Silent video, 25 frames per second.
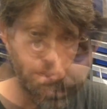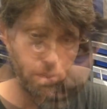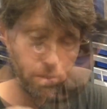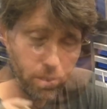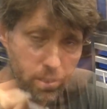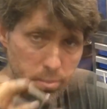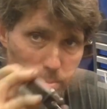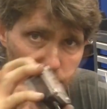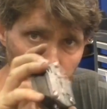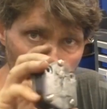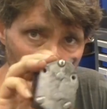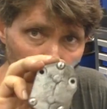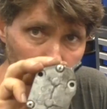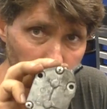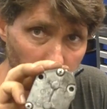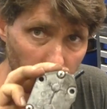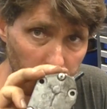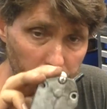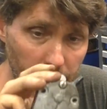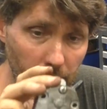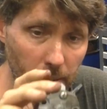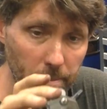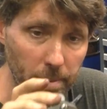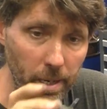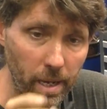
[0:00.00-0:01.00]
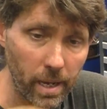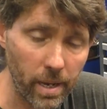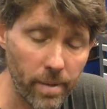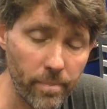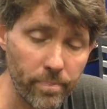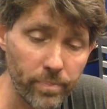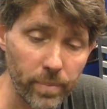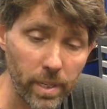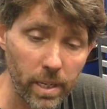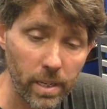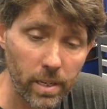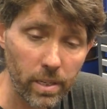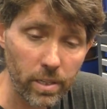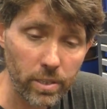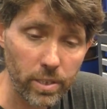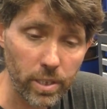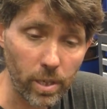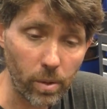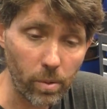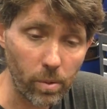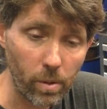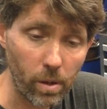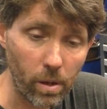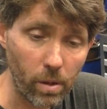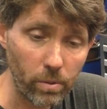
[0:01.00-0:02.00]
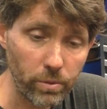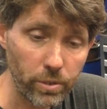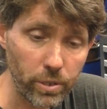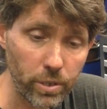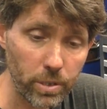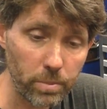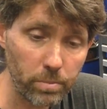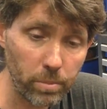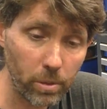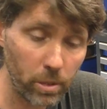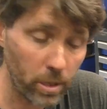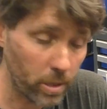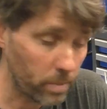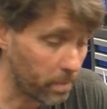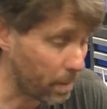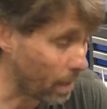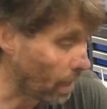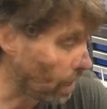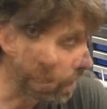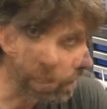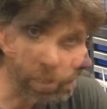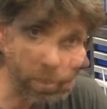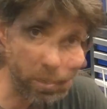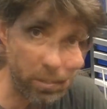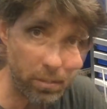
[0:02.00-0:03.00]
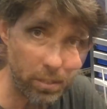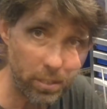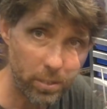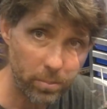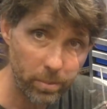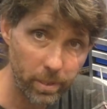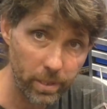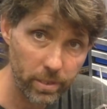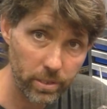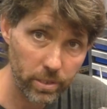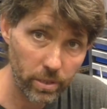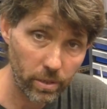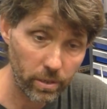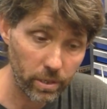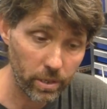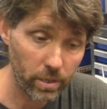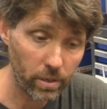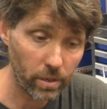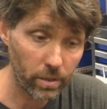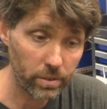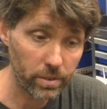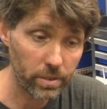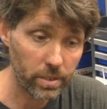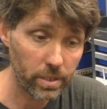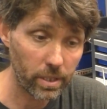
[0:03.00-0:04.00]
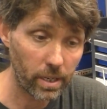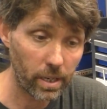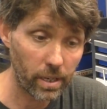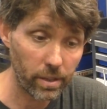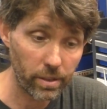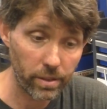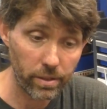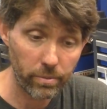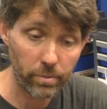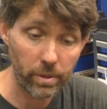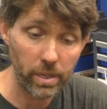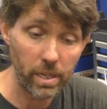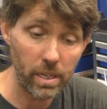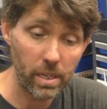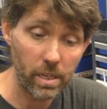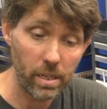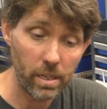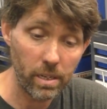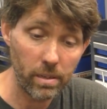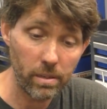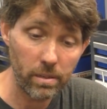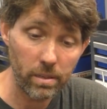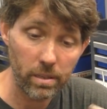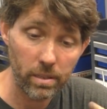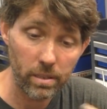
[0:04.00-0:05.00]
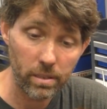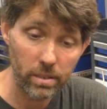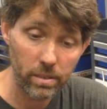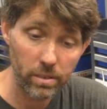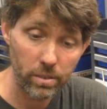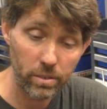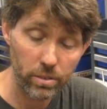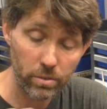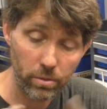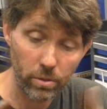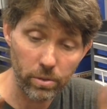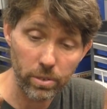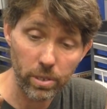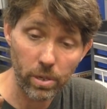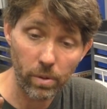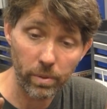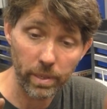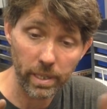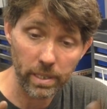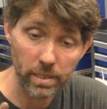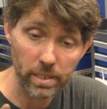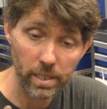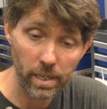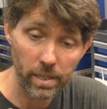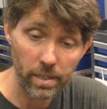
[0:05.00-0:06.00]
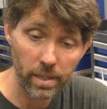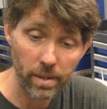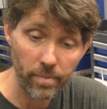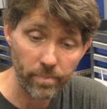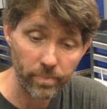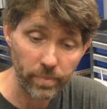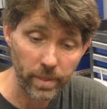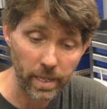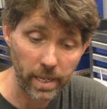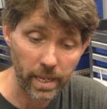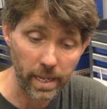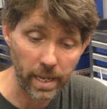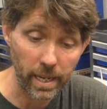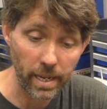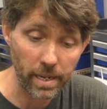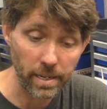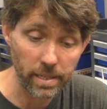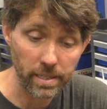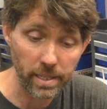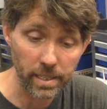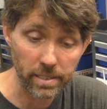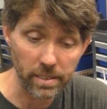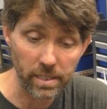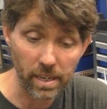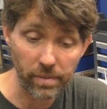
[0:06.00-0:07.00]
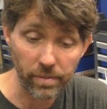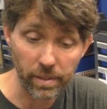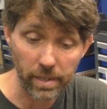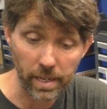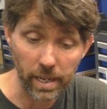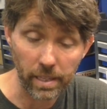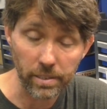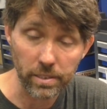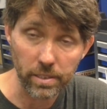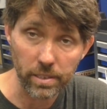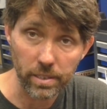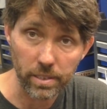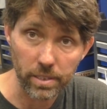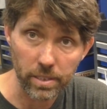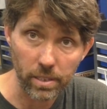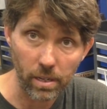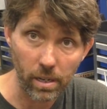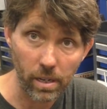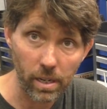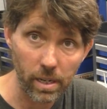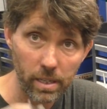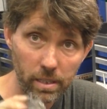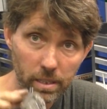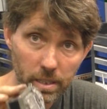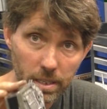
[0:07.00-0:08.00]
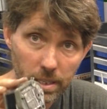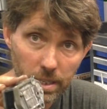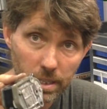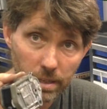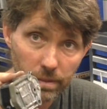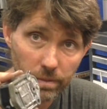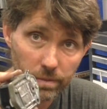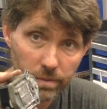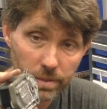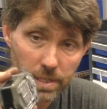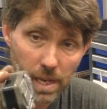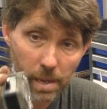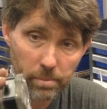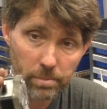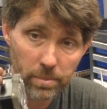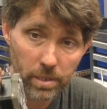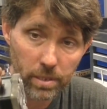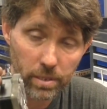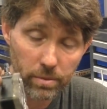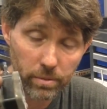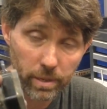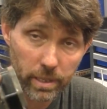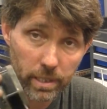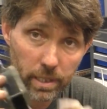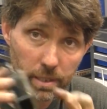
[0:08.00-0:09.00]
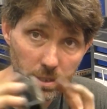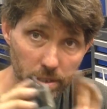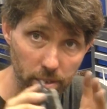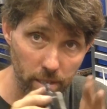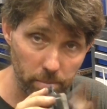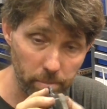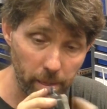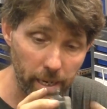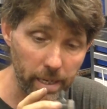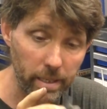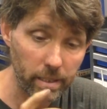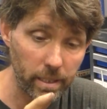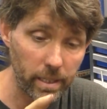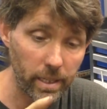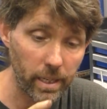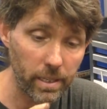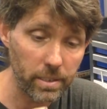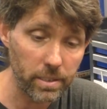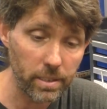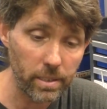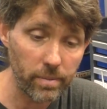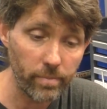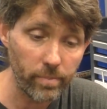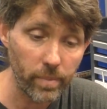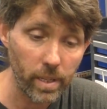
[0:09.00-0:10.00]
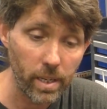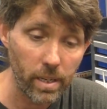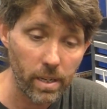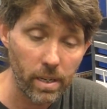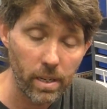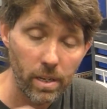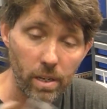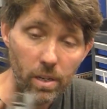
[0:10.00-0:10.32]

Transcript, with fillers: This one's from a Yamaha, so I'll just pull it apart. This one's only got 3 screws holding it together, and it doesn't have the nuts on the side. They've tapped a thread into the back of the casing.